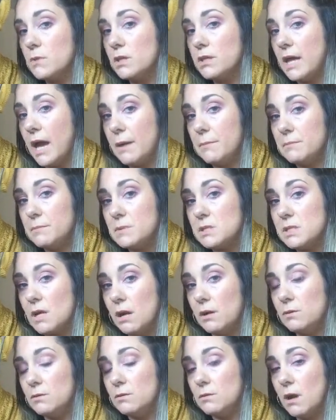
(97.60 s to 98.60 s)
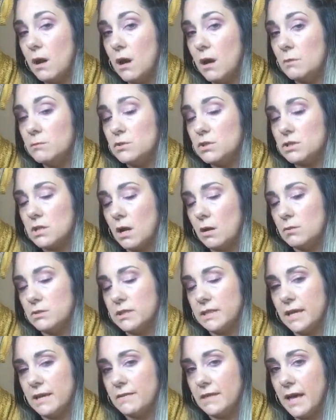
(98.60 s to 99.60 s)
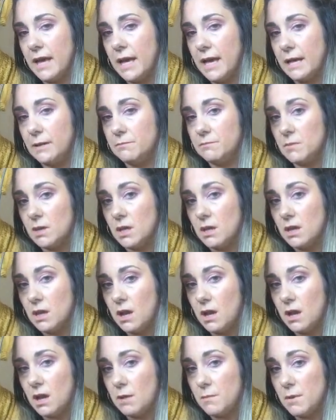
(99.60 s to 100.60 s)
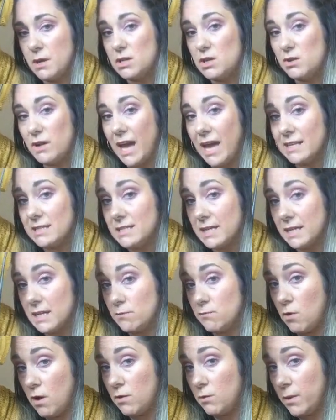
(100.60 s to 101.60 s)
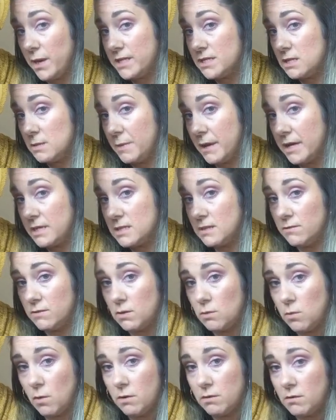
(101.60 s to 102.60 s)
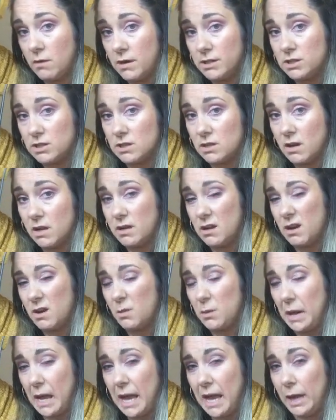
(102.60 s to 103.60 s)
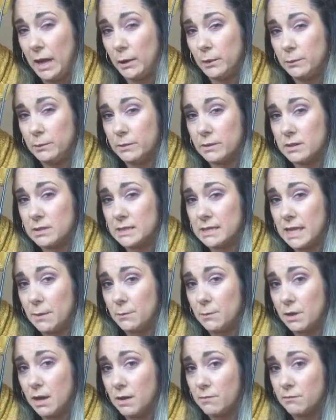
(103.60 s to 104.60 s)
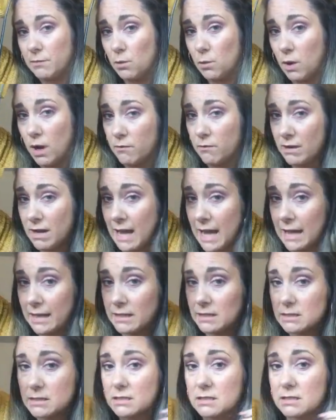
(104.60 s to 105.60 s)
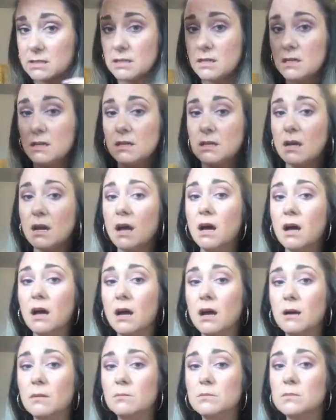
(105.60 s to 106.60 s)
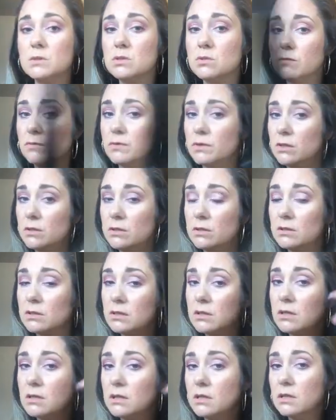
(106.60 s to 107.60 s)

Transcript: Yeah, so just holding it there. You can take it right the way to the base if you want. I just kind of hold it out because again we're going for quite a relaxed sort of look.